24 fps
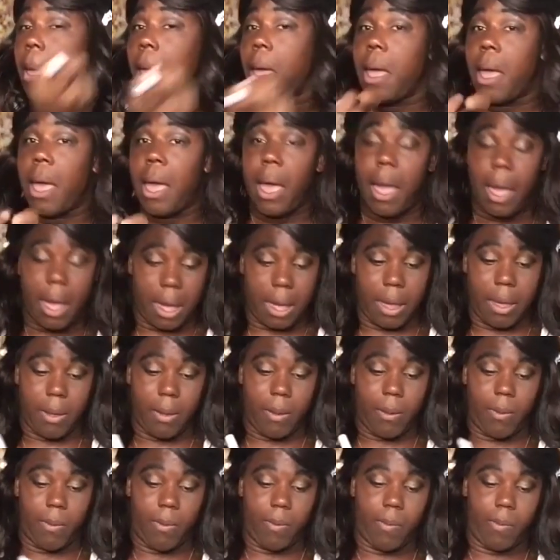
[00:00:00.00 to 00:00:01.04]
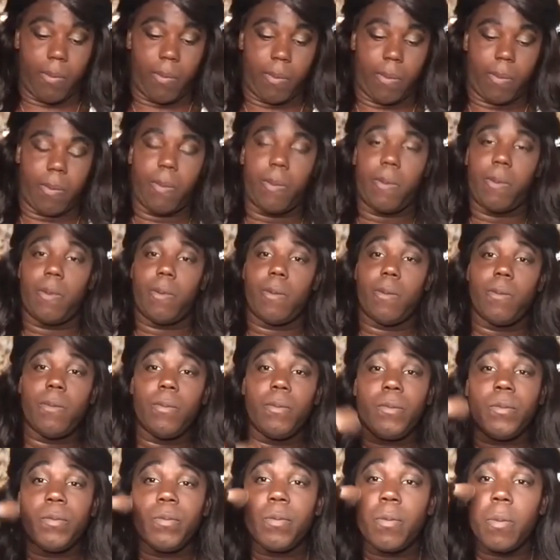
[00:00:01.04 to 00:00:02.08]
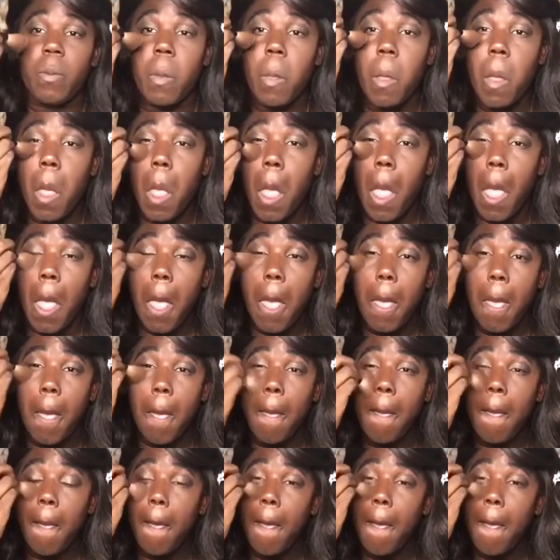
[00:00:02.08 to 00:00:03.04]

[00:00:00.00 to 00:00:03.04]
You know, and some people are born with more estrogen.